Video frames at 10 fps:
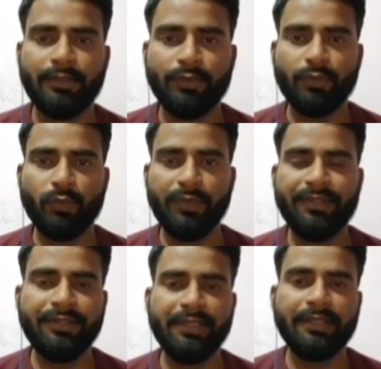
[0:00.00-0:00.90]

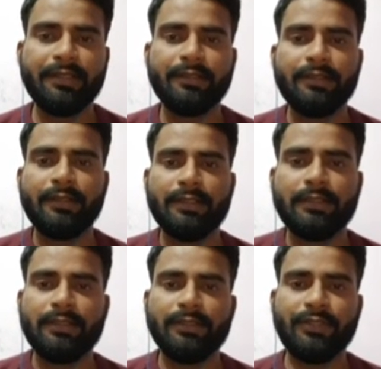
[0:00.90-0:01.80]
Weathering.
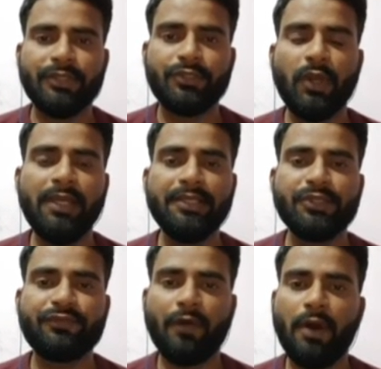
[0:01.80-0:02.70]
The soil
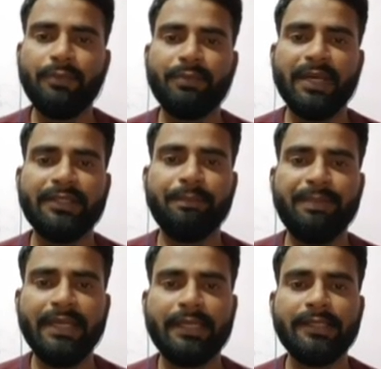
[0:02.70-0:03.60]
is formed by the
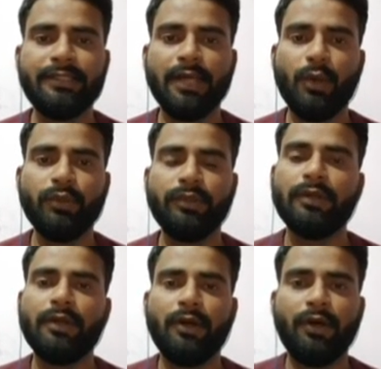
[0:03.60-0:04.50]
breaking down
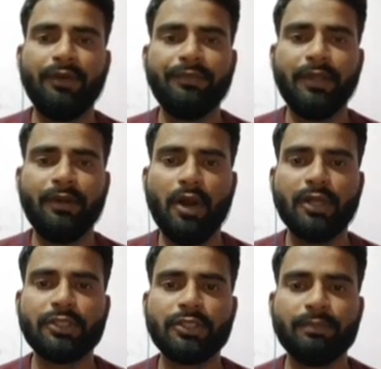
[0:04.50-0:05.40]
of the
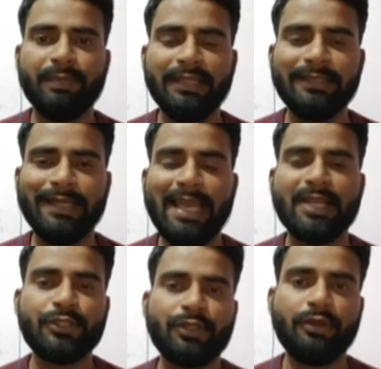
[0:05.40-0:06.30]
rocks by the
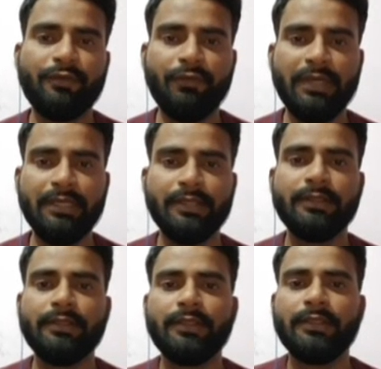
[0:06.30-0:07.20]
action of wind,
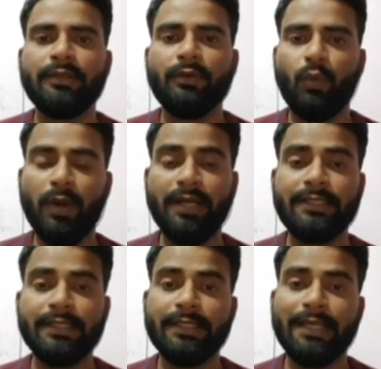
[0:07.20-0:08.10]

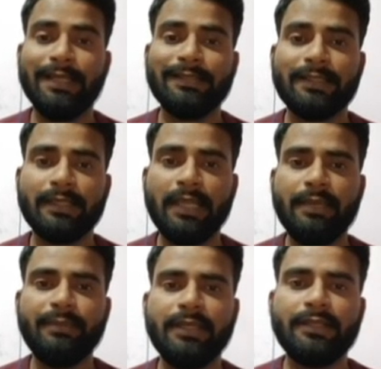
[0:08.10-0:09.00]
water, and
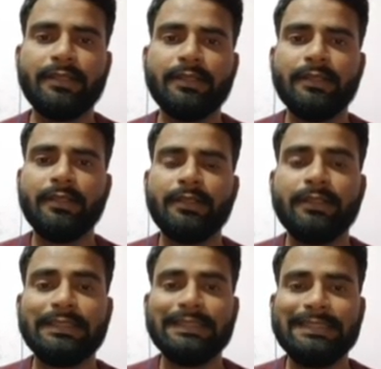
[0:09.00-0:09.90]
climate.
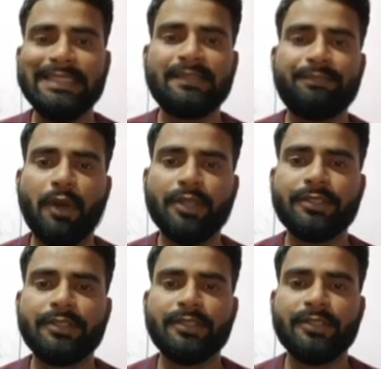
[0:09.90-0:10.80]
This
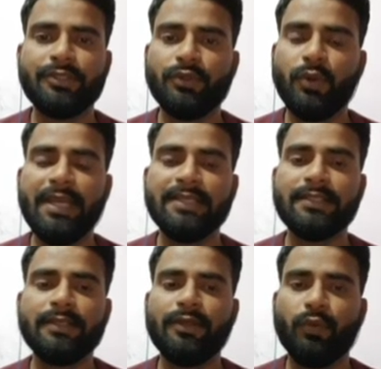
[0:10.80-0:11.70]
process is known as
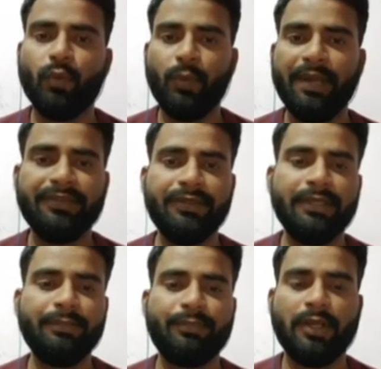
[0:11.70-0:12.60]

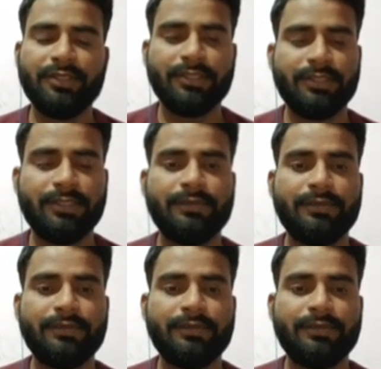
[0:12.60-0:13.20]
weathering process.